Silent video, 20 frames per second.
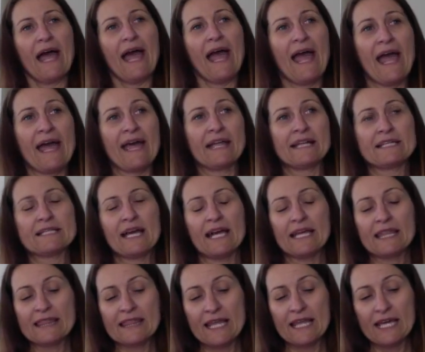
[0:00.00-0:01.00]
And I
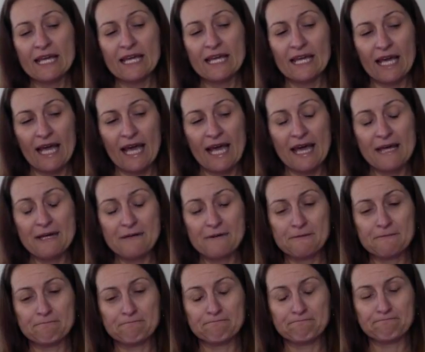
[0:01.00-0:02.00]
think
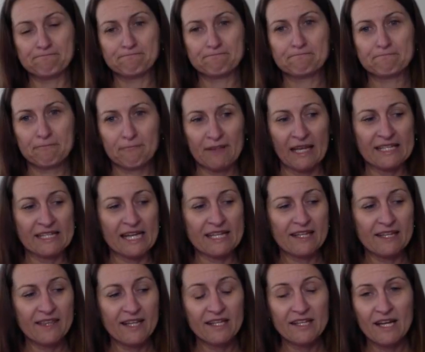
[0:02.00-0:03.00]
another
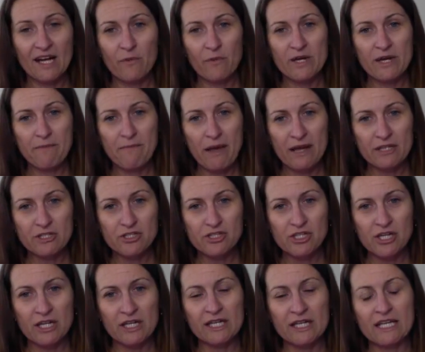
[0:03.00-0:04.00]
thing that I want to
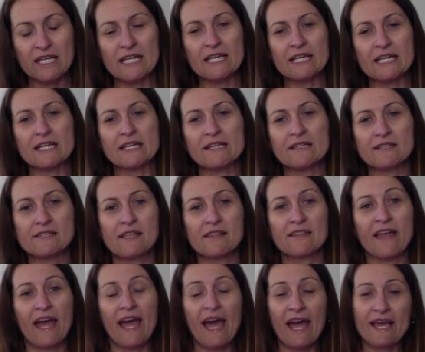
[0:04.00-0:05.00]
mention is
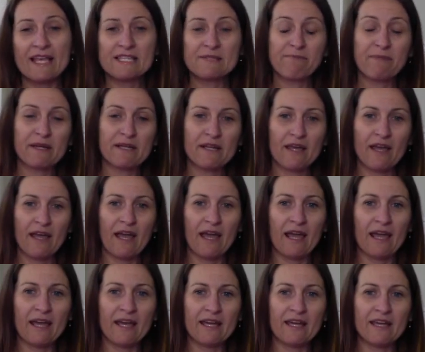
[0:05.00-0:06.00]
there has been
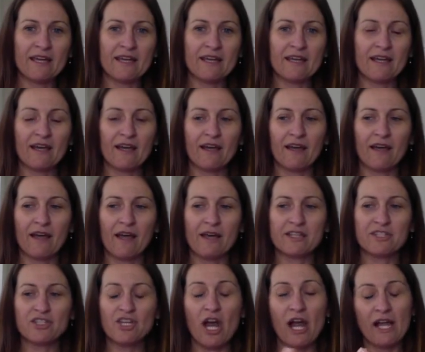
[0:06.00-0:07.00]
a
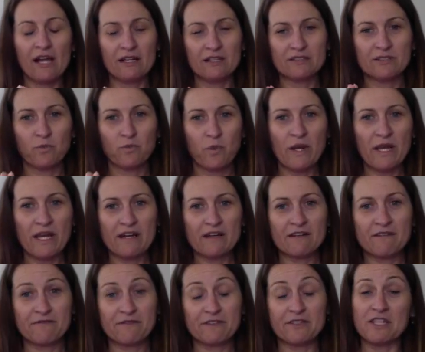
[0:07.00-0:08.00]
child
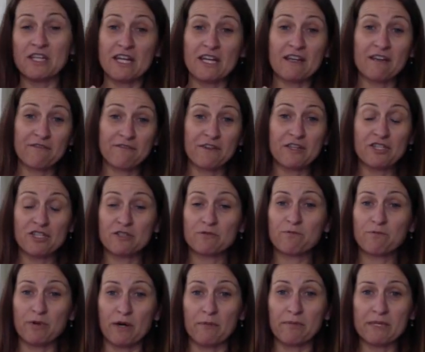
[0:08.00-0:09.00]
with near vision
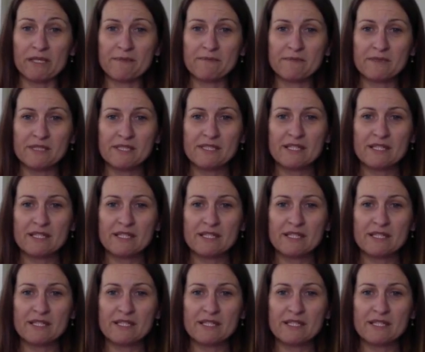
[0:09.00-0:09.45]
problems